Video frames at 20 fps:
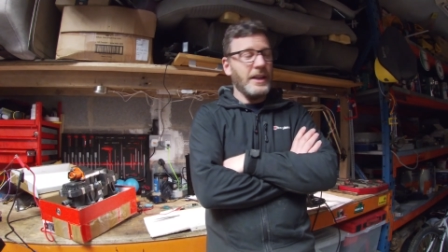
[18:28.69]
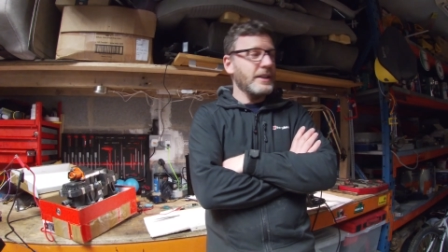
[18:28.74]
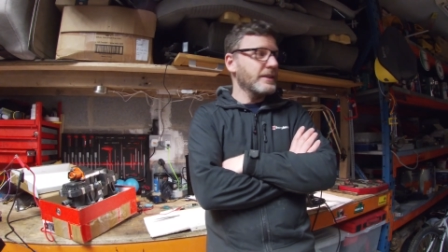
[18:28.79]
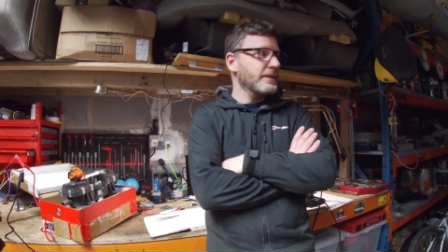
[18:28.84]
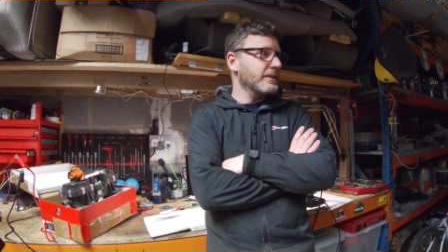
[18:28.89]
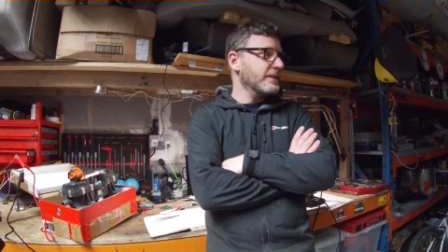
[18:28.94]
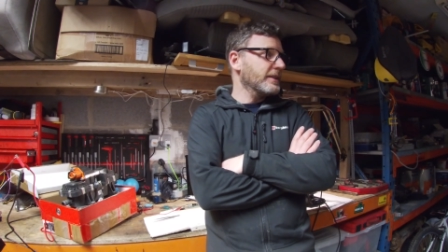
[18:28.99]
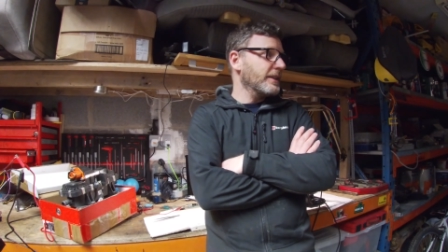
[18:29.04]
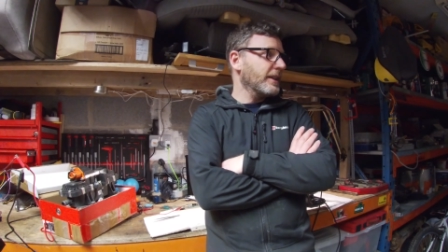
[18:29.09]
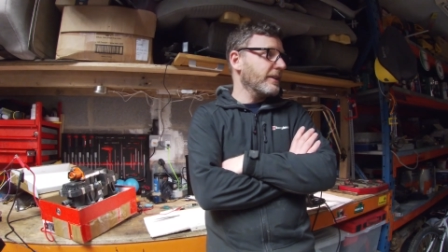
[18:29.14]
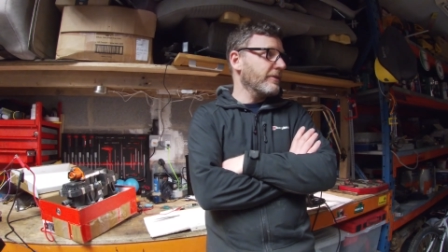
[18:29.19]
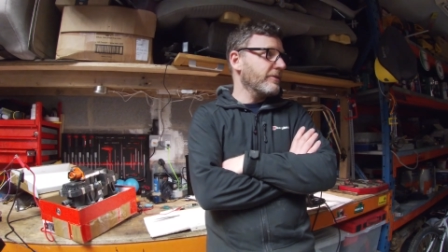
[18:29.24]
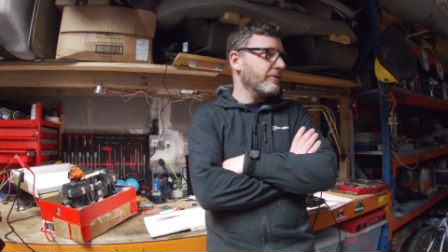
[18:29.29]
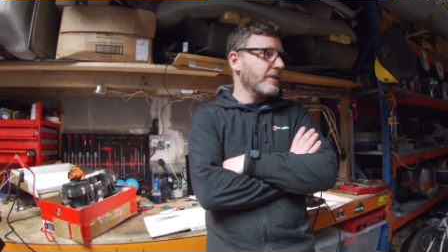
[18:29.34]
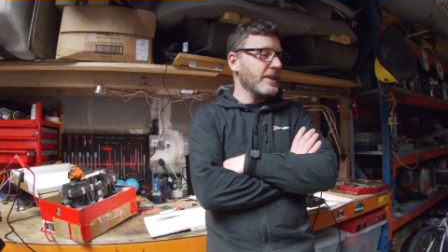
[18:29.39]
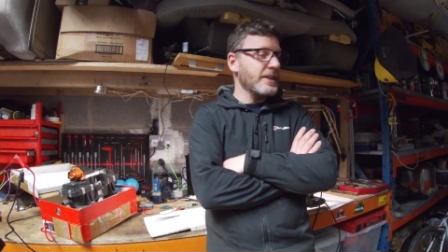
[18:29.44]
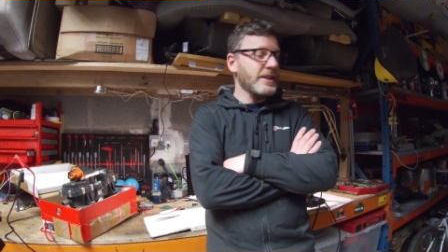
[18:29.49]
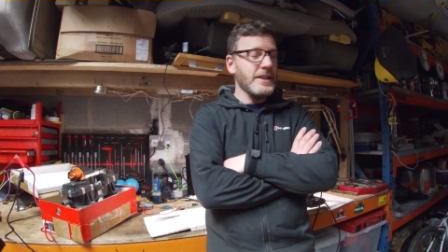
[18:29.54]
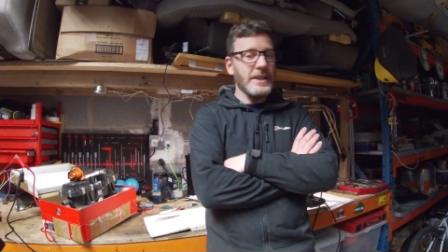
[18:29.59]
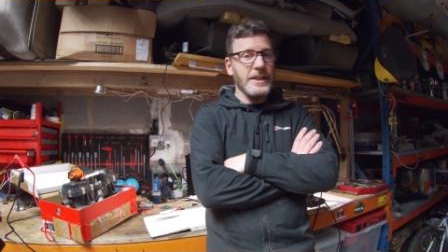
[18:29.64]
and
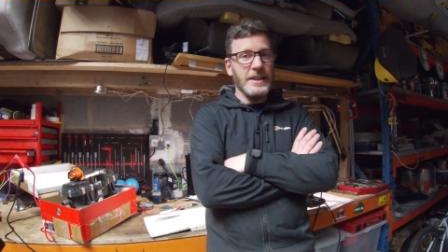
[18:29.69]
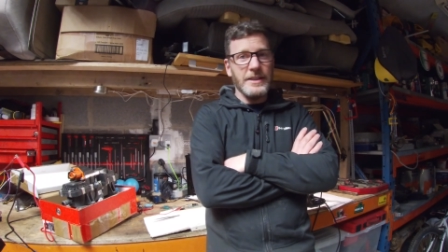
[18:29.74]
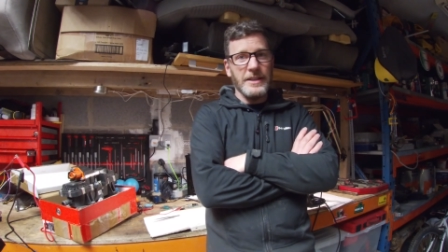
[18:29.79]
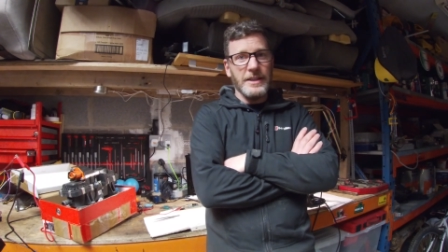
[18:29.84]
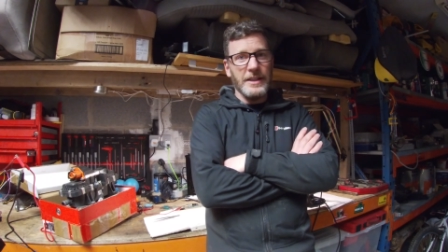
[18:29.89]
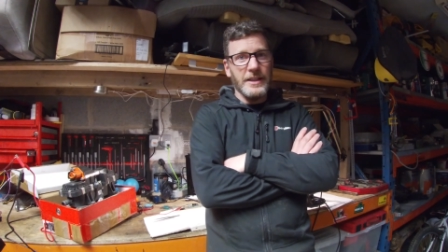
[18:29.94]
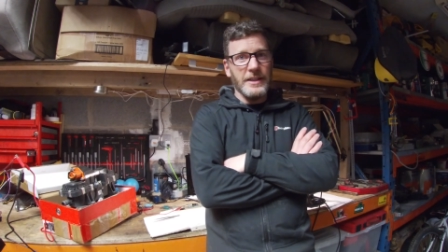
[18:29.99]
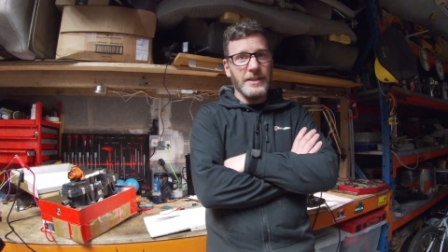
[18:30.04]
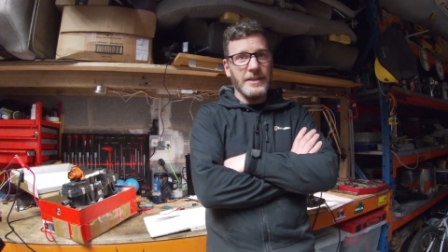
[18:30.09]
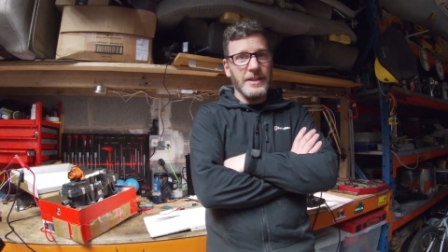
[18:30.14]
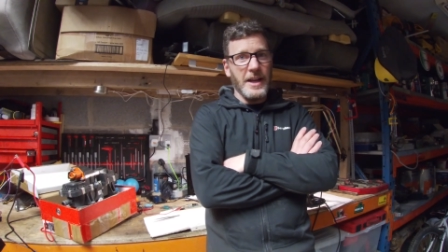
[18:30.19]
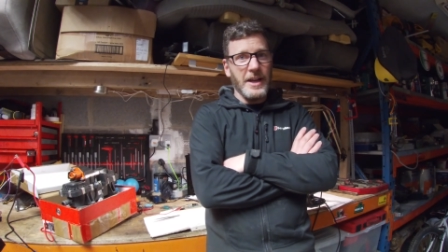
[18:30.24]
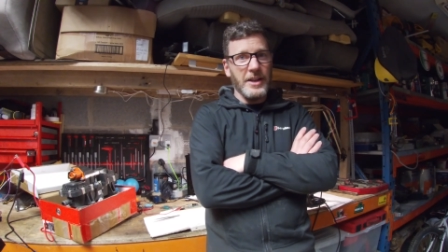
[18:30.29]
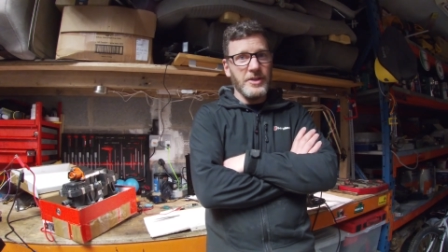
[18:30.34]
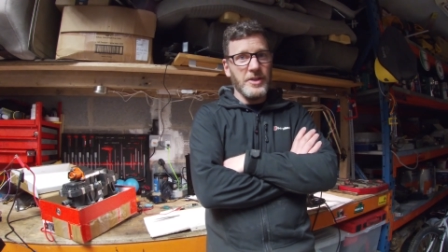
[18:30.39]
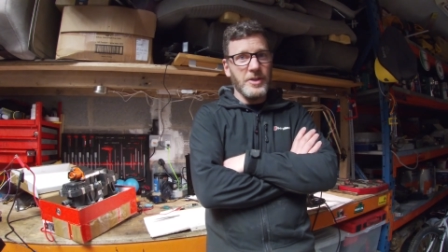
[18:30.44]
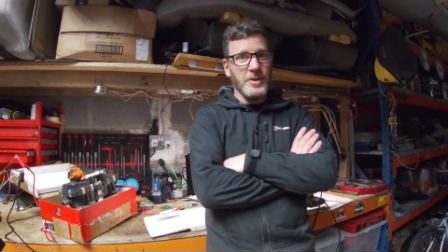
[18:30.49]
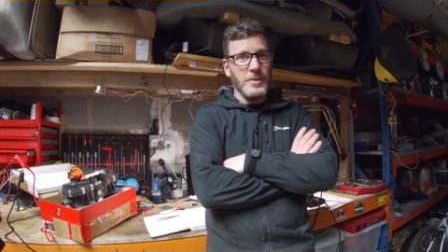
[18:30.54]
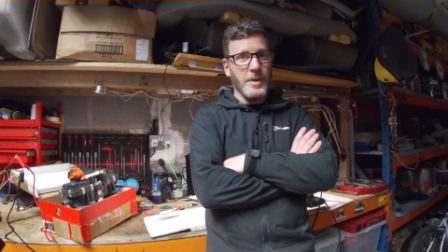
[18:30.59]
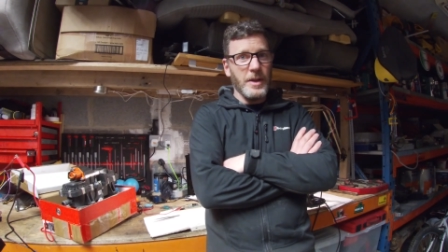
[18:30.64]
feed it into the
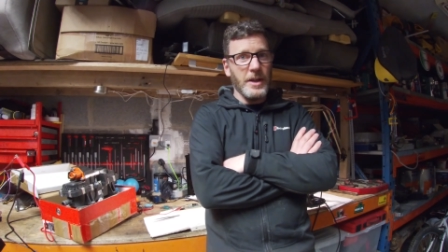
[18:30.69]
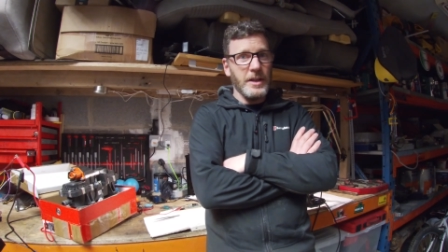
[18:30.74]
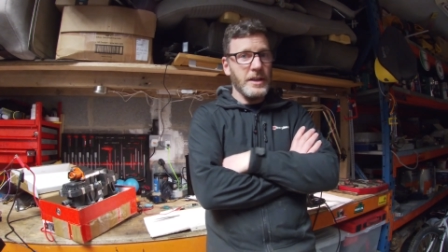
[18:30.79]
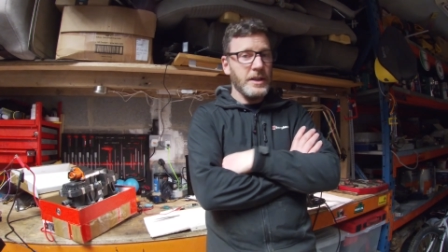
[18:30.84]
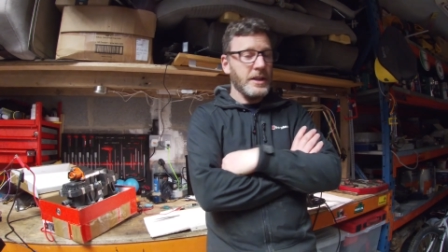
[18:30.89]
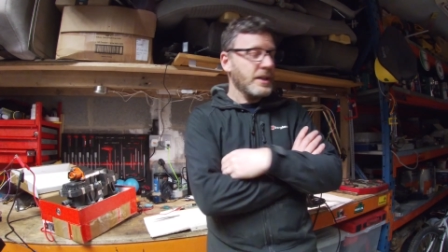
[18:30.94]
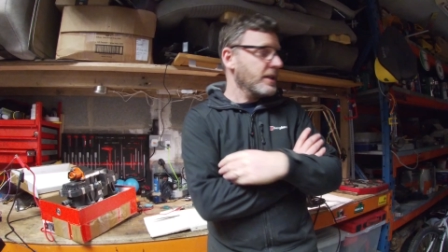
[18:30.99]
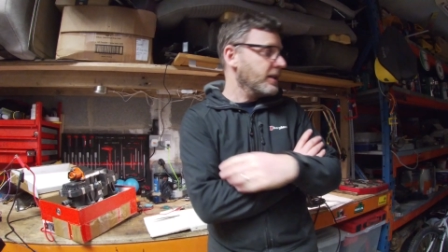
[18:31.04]
dash as well.